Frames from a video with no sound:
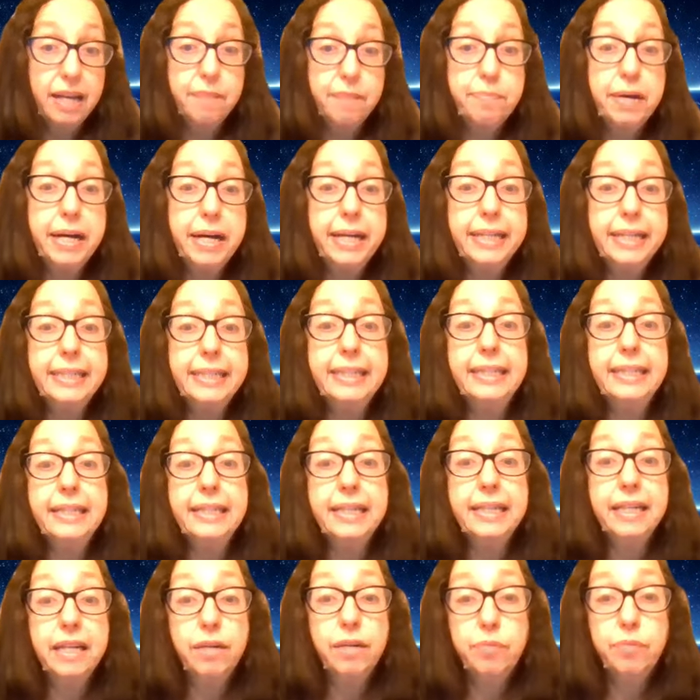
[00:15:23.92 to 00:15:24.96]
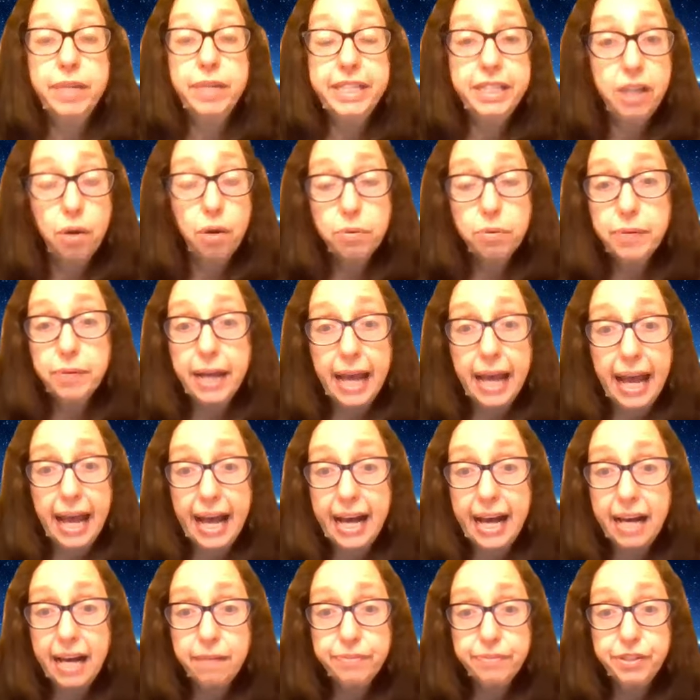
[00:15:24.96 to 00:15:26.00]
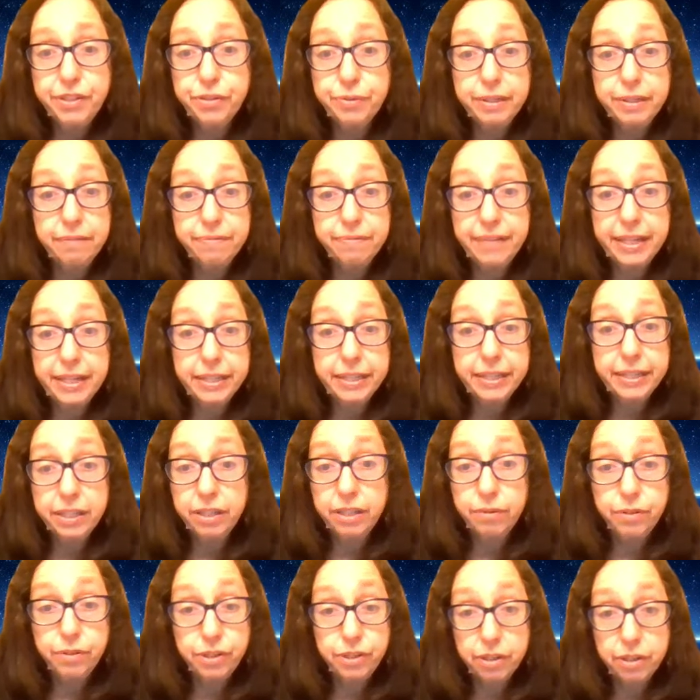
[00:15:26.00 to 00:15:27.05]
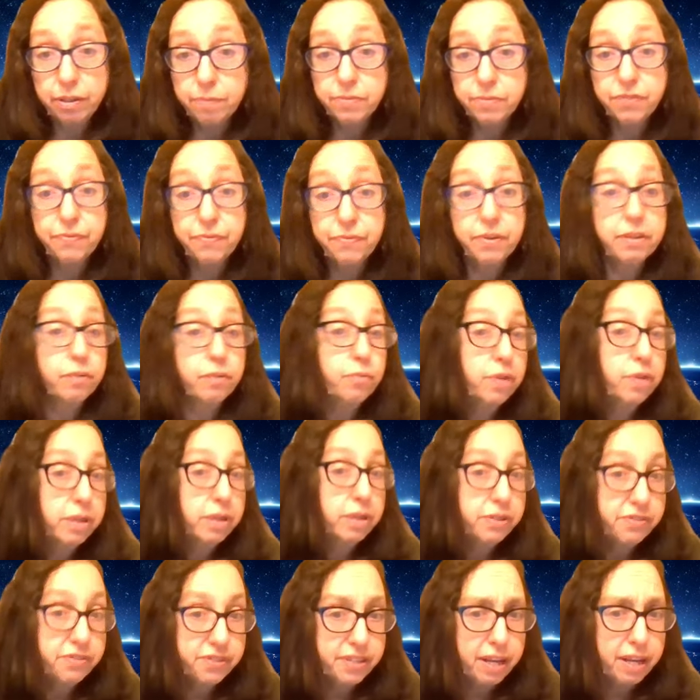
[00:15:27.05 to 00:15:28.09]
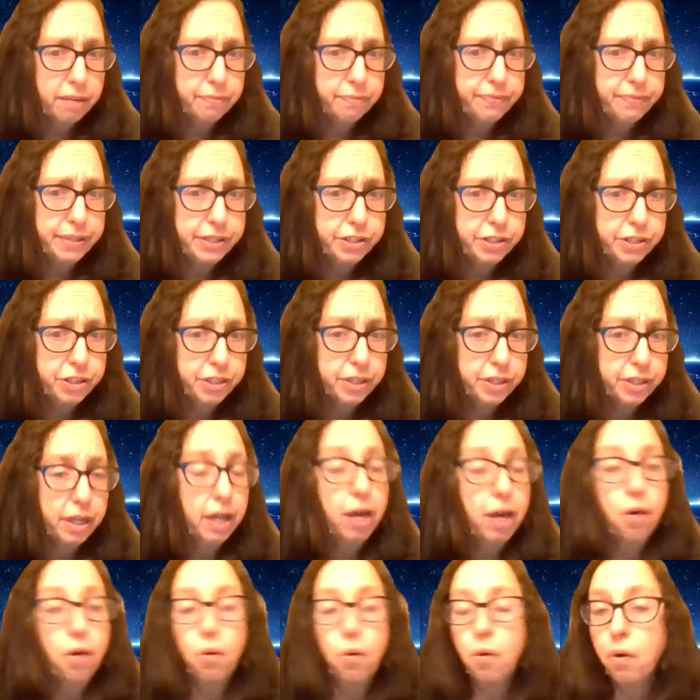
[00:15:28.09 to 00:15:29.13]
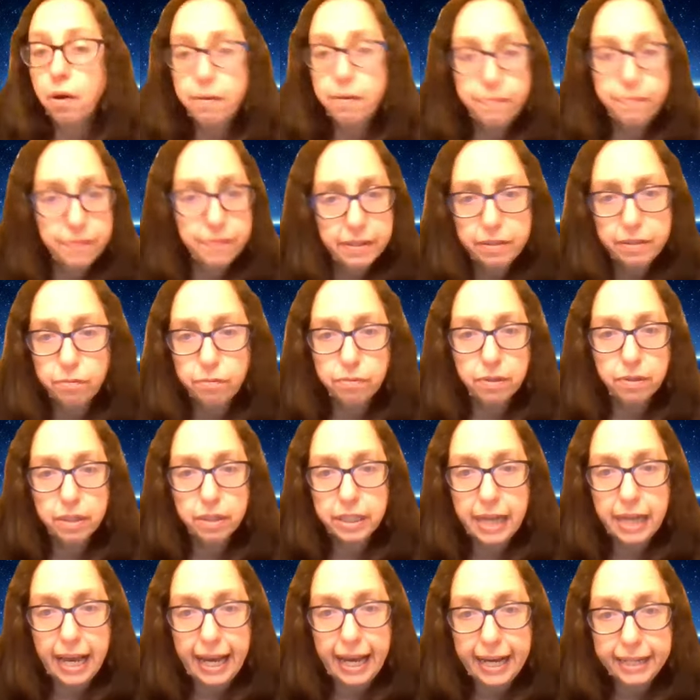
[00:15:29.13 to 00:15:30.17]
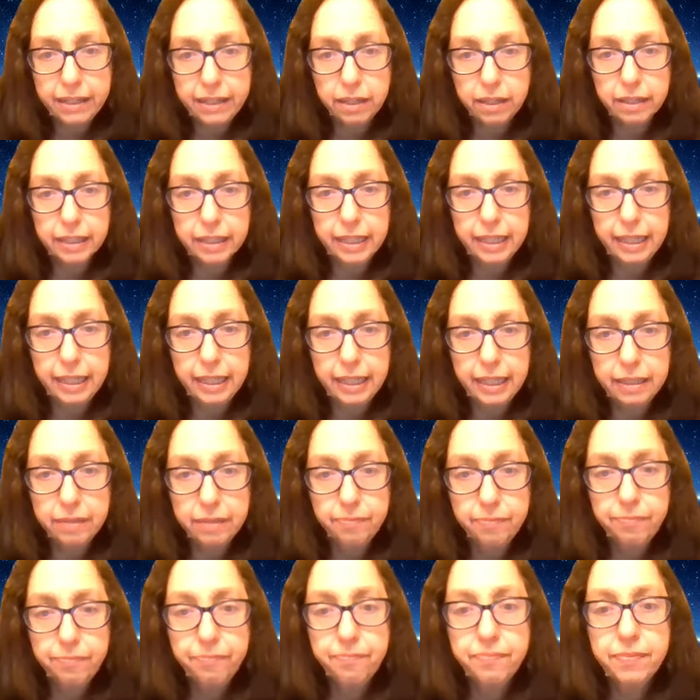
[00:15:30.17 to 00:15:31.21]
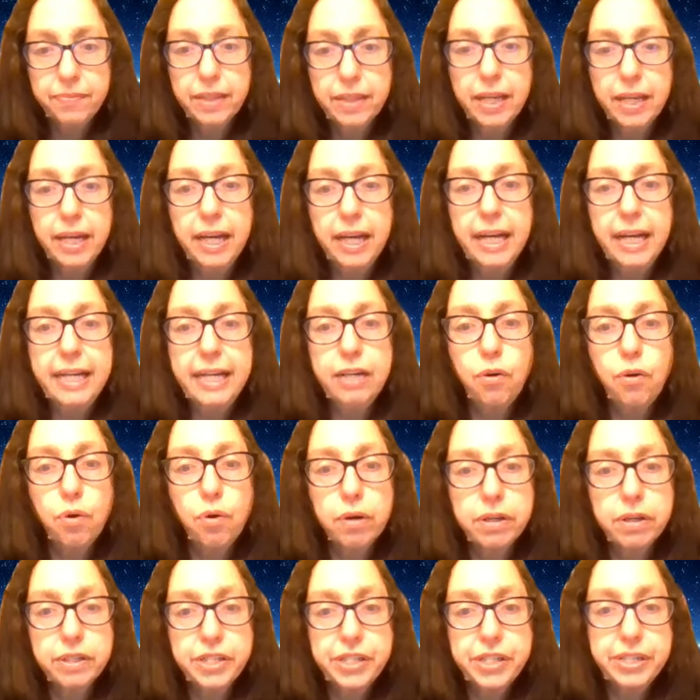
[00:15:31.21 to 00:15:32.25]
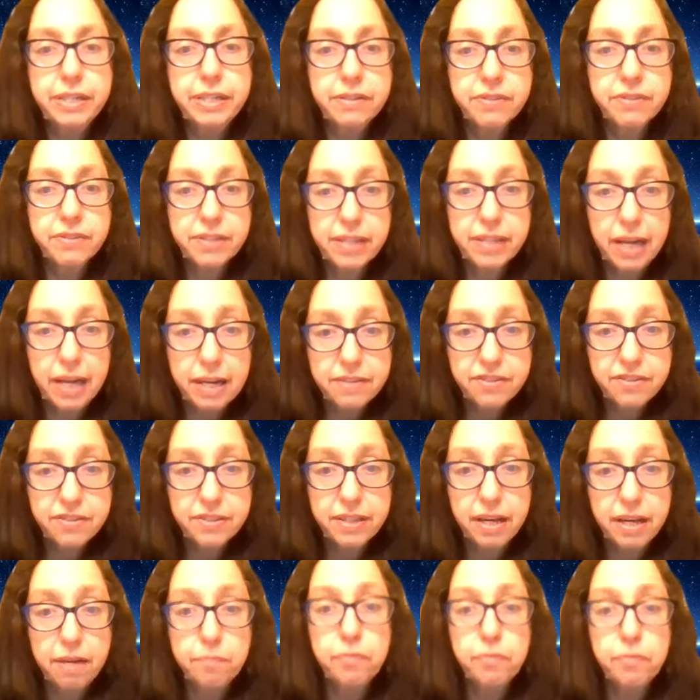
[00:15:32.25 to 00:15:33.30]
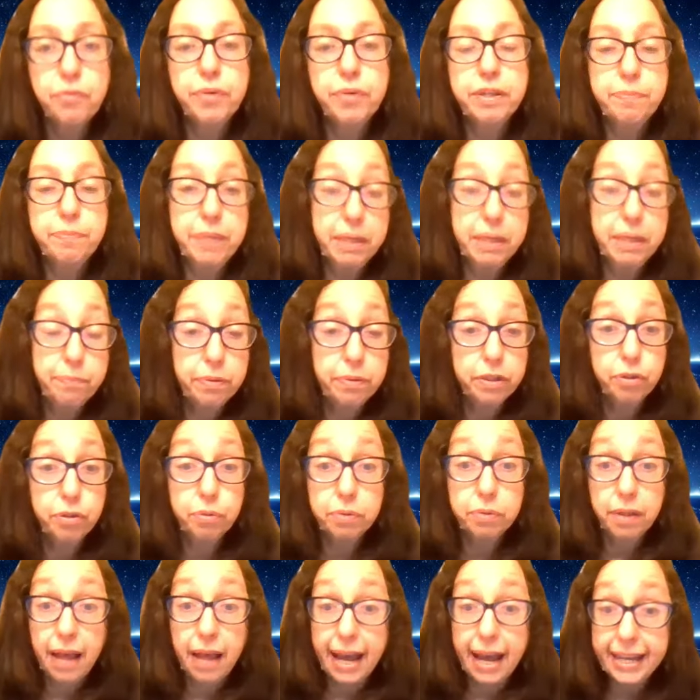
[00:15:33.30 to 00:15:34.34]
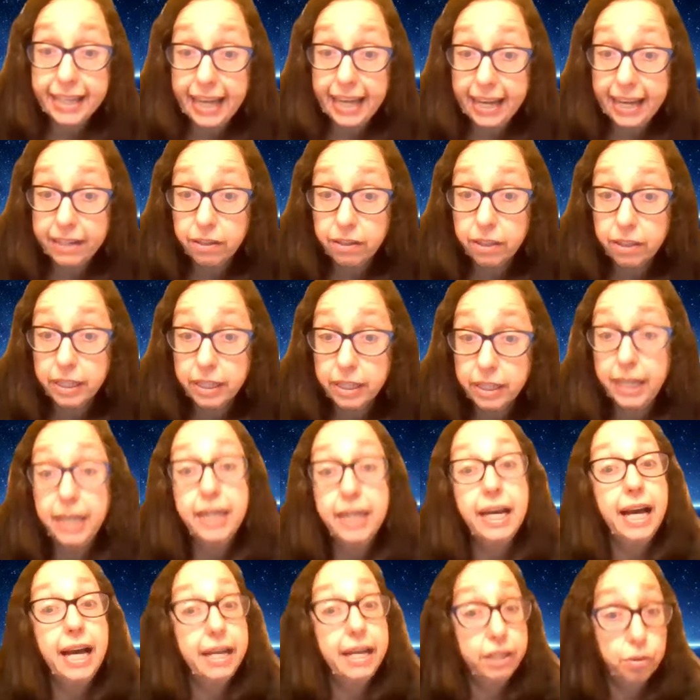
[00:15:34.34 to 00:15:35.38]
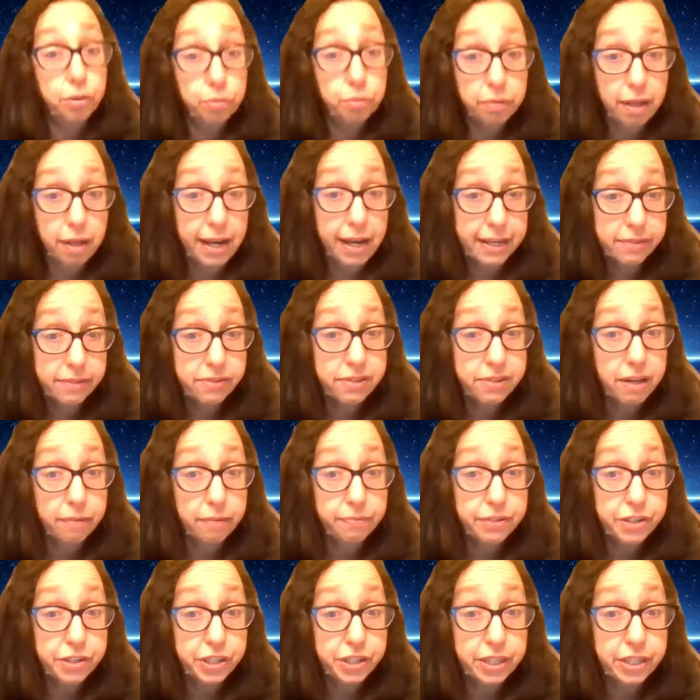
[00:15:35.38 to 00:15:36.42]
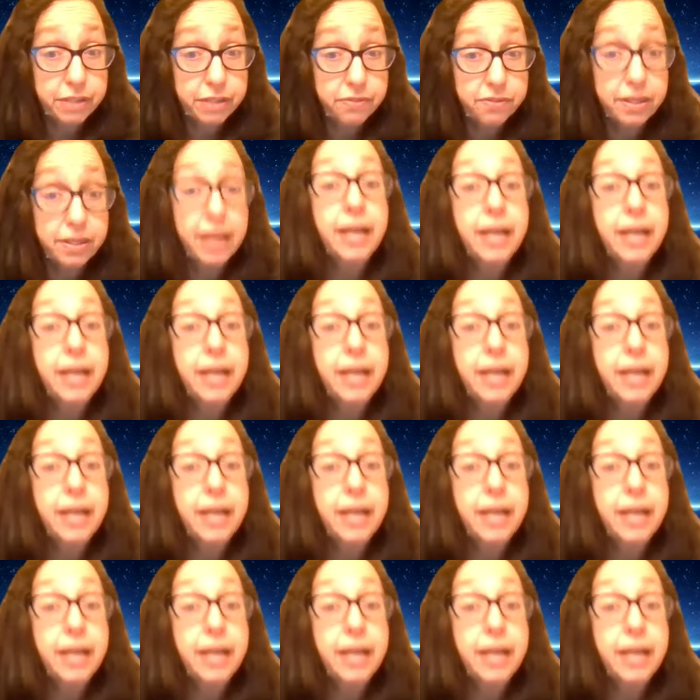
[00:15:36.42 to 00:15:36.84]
But we don't have to invent new terms for the word selfish or for the word anarchy in order to discuss them with people who like anarchy and who like selfishness,